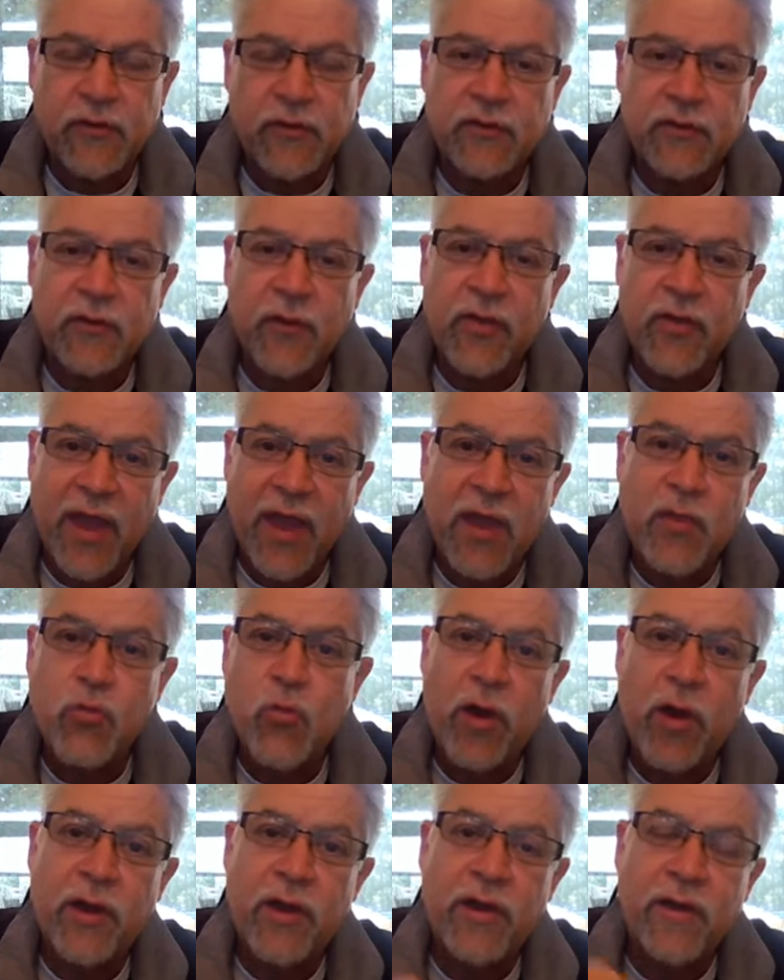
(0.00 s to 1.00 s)
And so they
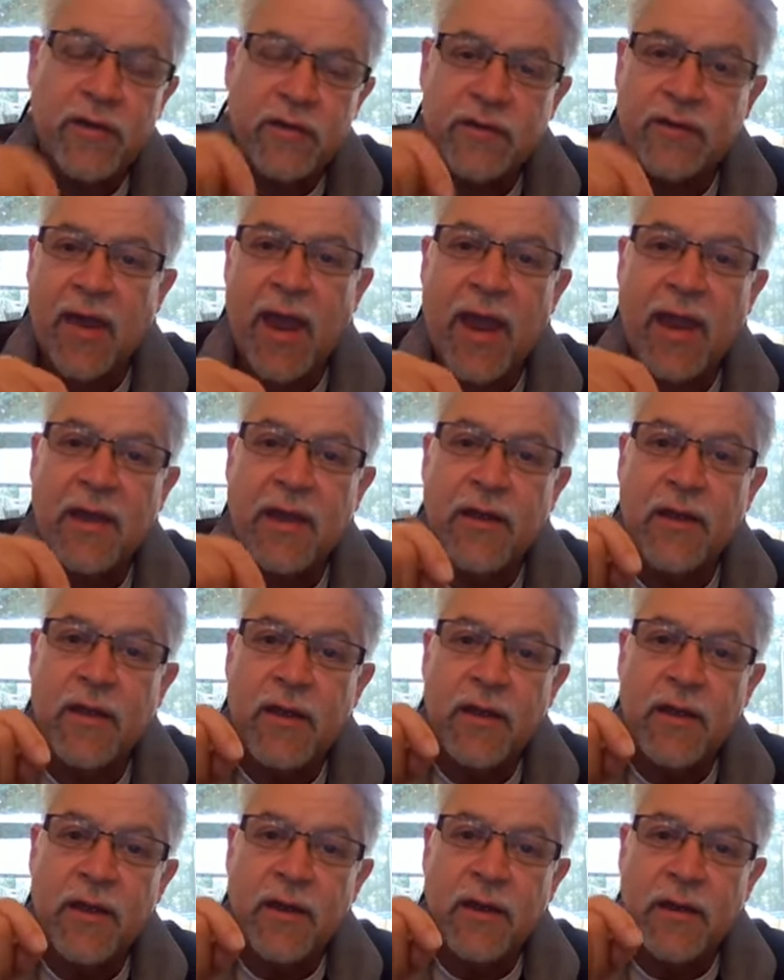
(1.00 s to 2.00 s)
wanted a sign
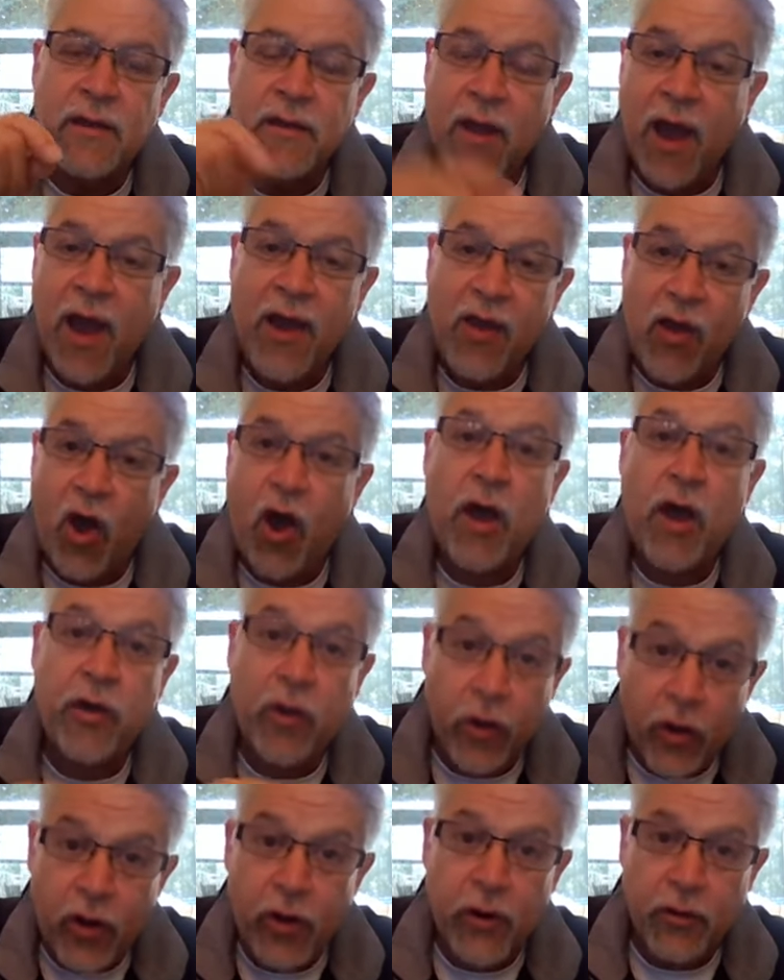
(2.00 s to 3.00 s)
not
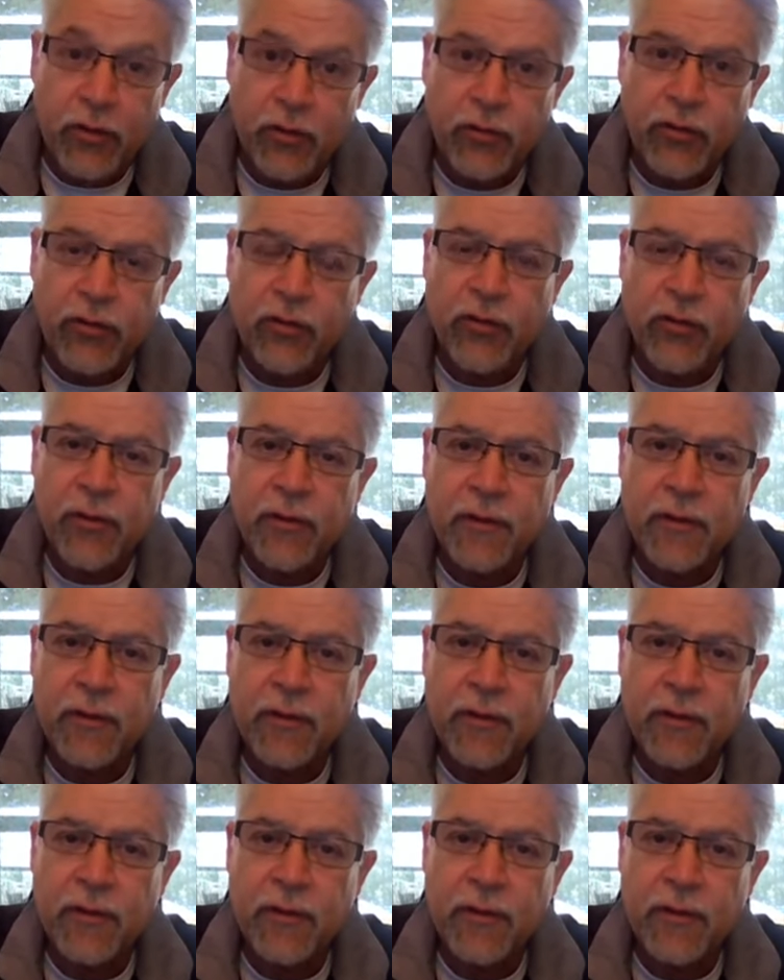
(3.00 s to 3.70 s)
on earth,